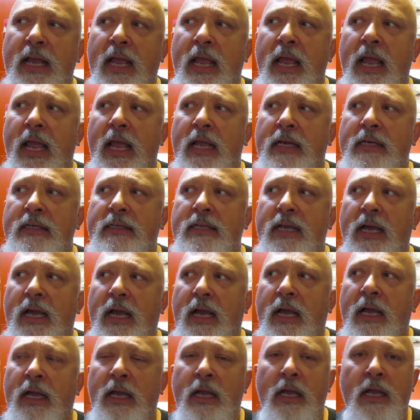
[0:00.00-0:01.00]
And,
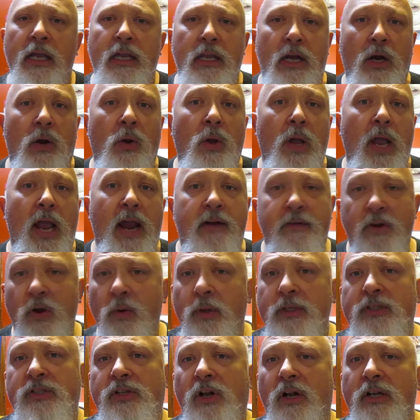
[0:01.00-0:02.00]
you know,
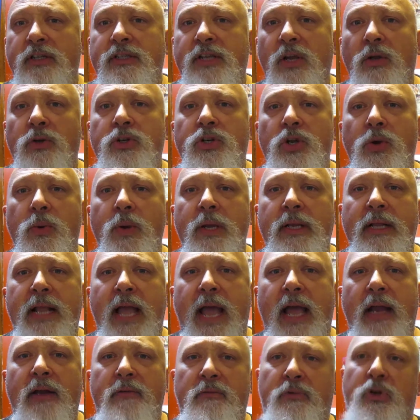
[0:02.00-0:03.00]
everyone starts out doing
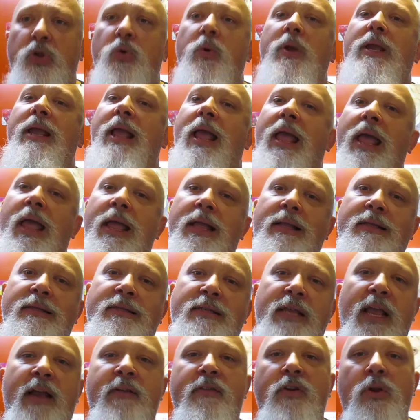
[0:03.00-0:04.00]
that, doing
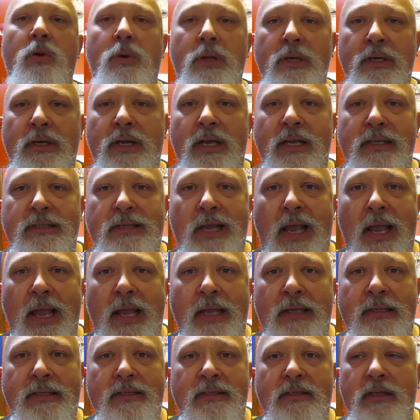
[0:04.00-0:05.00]
heads. Everyone does
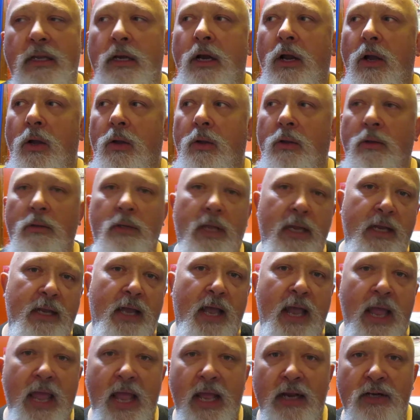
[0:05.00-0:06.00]
heads, you know, like
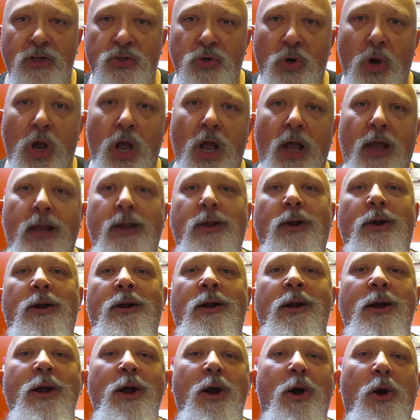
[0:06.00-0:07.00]
a head drawing
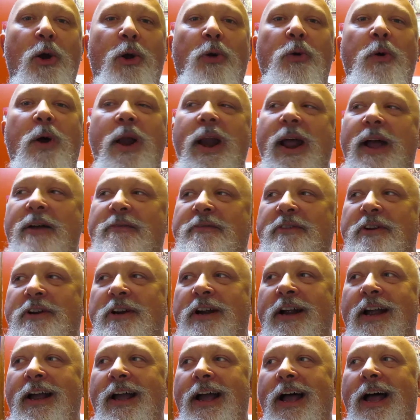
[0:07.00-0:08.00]
or
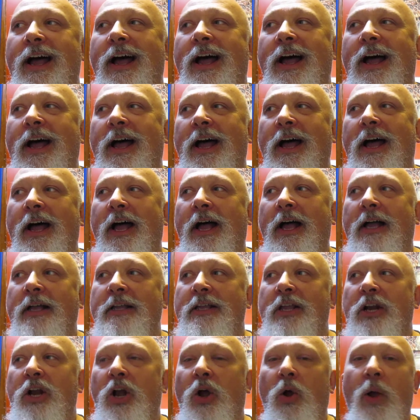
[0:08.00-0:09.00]
whatever,
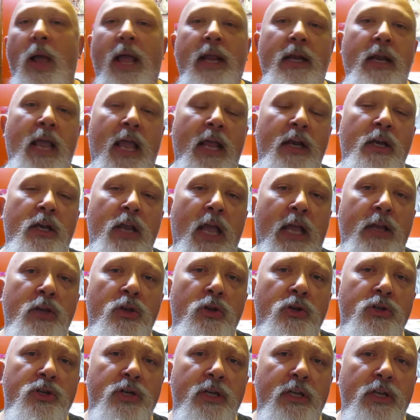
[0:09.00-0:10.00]
you know, and
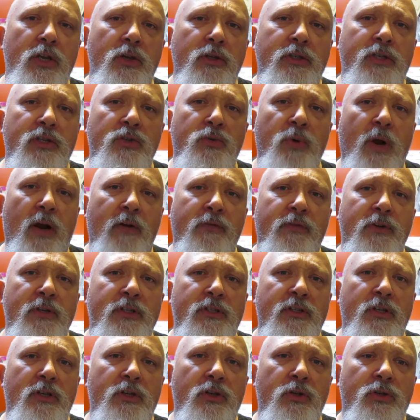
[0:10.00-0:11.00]
usually uses
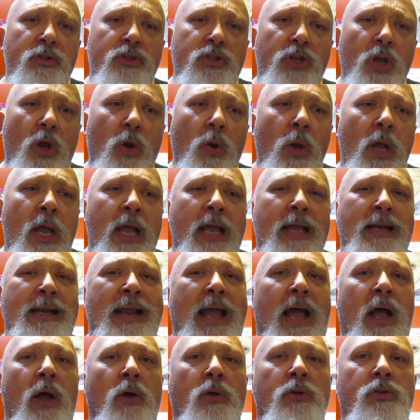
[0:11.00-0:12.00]
reference to do so.
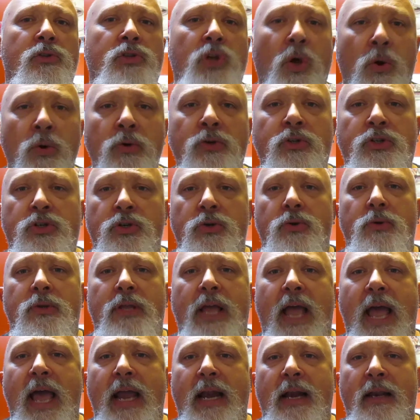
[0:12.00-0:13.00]
Now, don't do
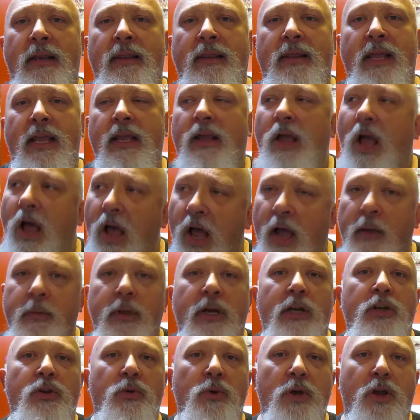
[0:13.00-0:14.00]
that and think, oh, I'm
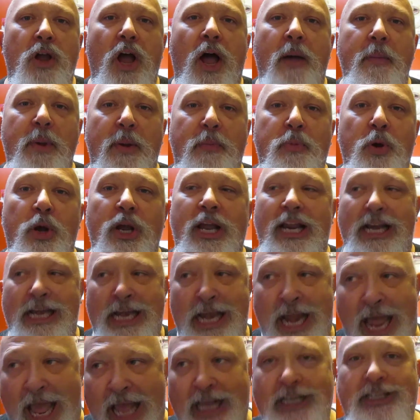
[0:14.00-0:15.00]
going to do a comic book
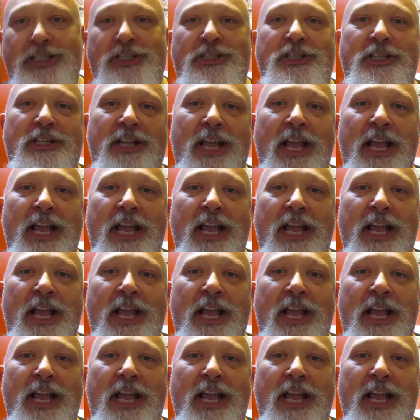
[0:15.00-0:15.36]
next.